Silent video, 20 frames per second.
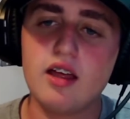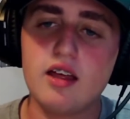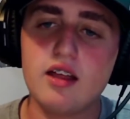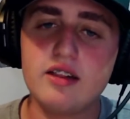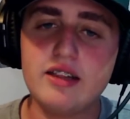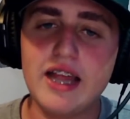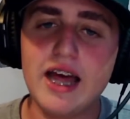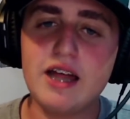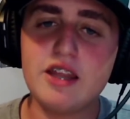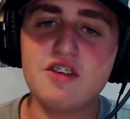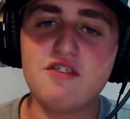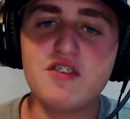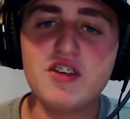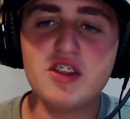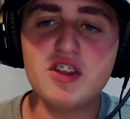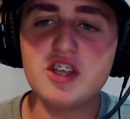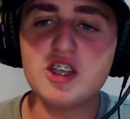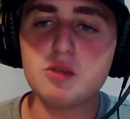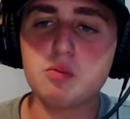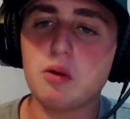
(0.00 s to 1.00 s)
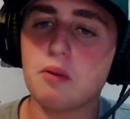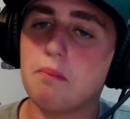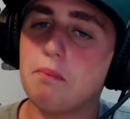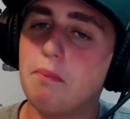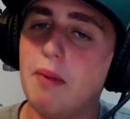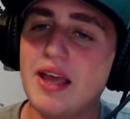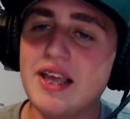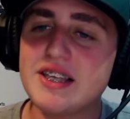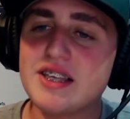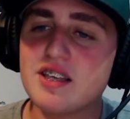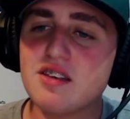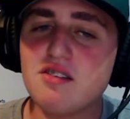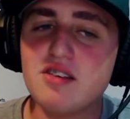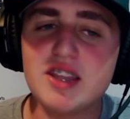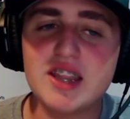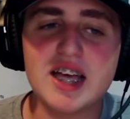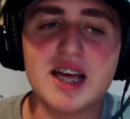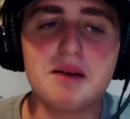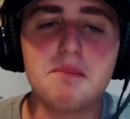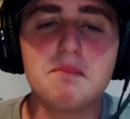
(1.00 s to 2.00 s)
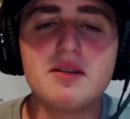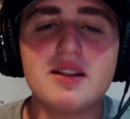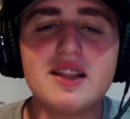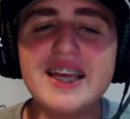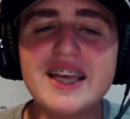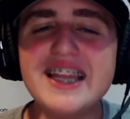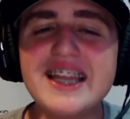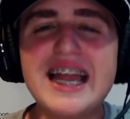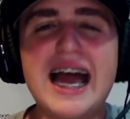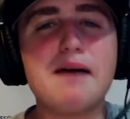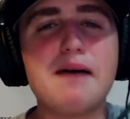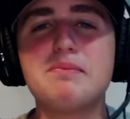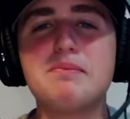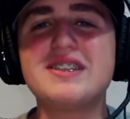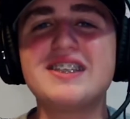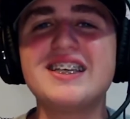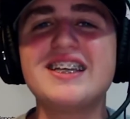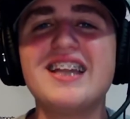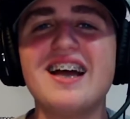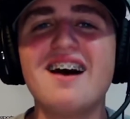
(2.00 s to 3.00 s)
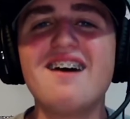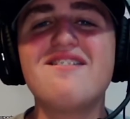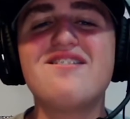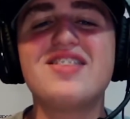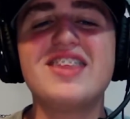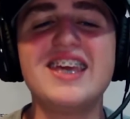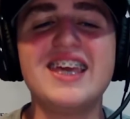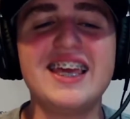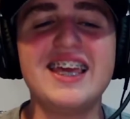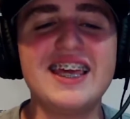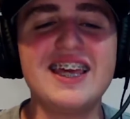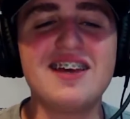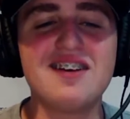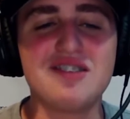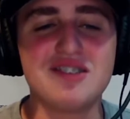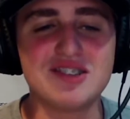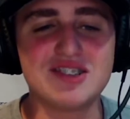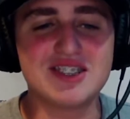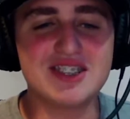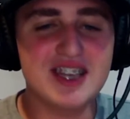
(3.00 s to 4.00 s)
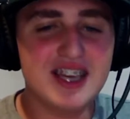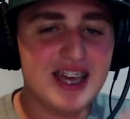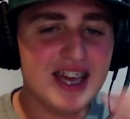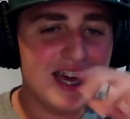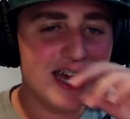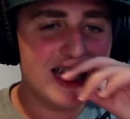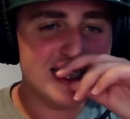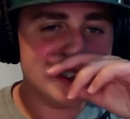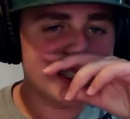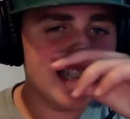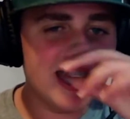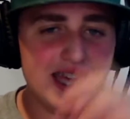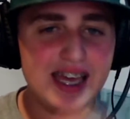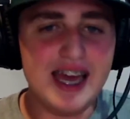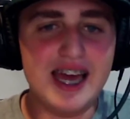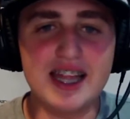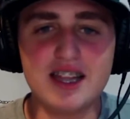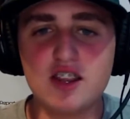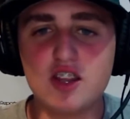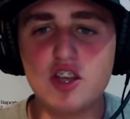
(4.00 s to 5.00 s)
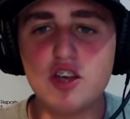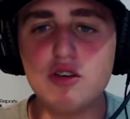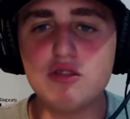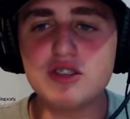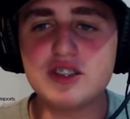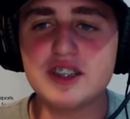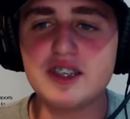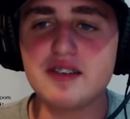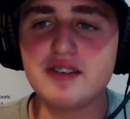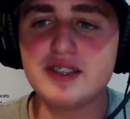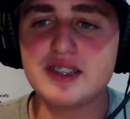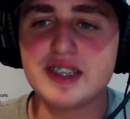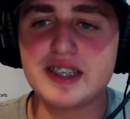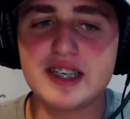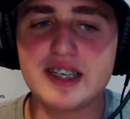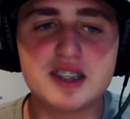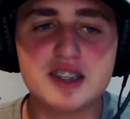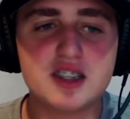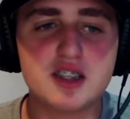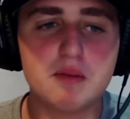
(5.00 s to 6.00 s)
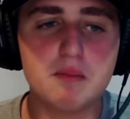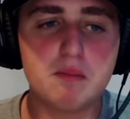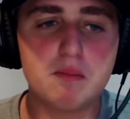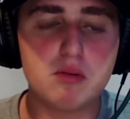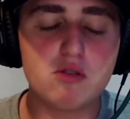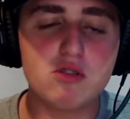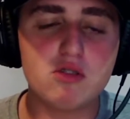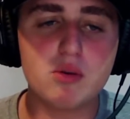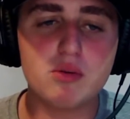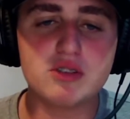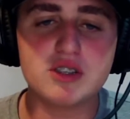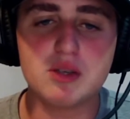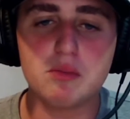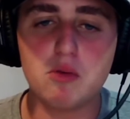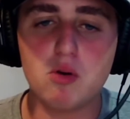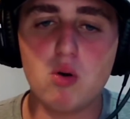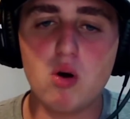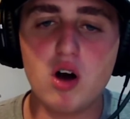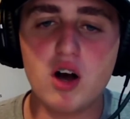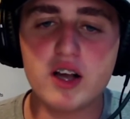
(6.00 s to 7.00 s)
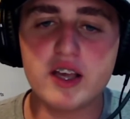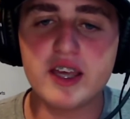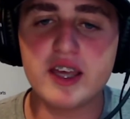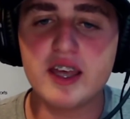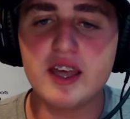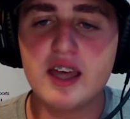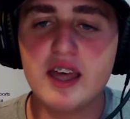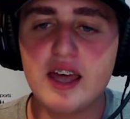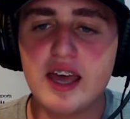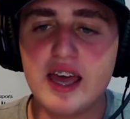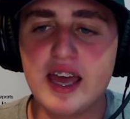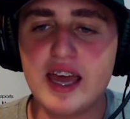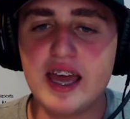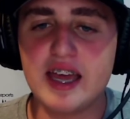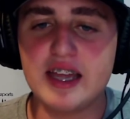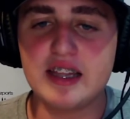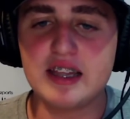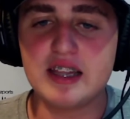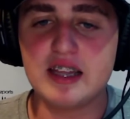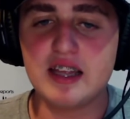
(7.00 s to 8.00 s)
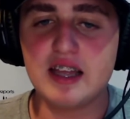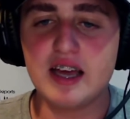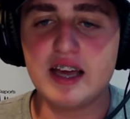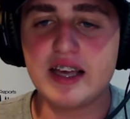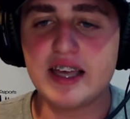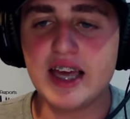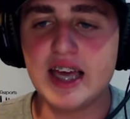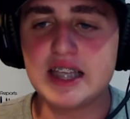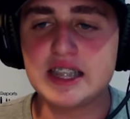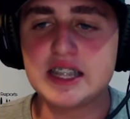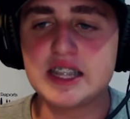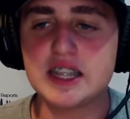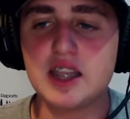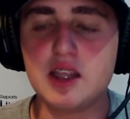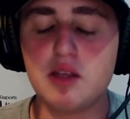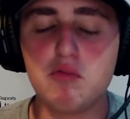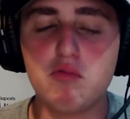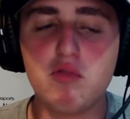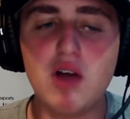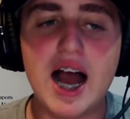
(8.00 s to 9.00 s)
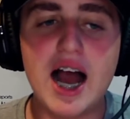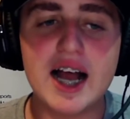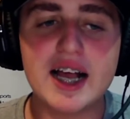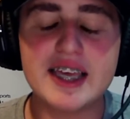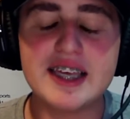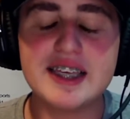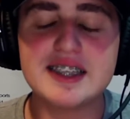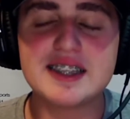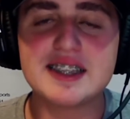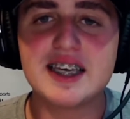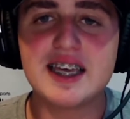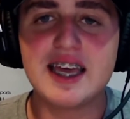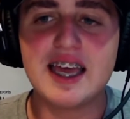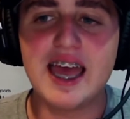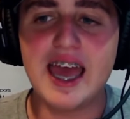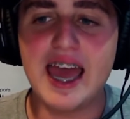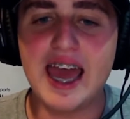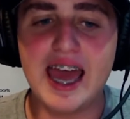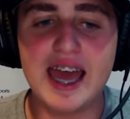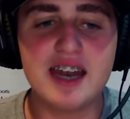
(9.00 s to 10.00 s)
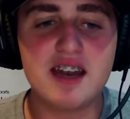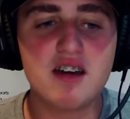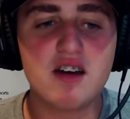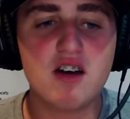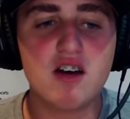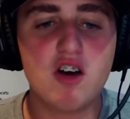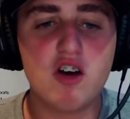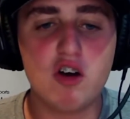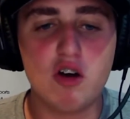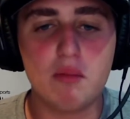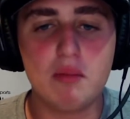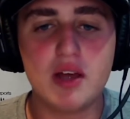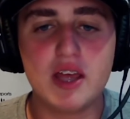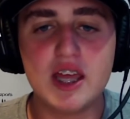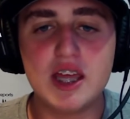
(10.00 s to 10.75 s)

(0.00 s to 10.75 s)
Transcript: Now, the Phillies were basically the complete opposite of the Eagles, as they had 2 series against the Brewers in Milwaukee and against the Rockies at home.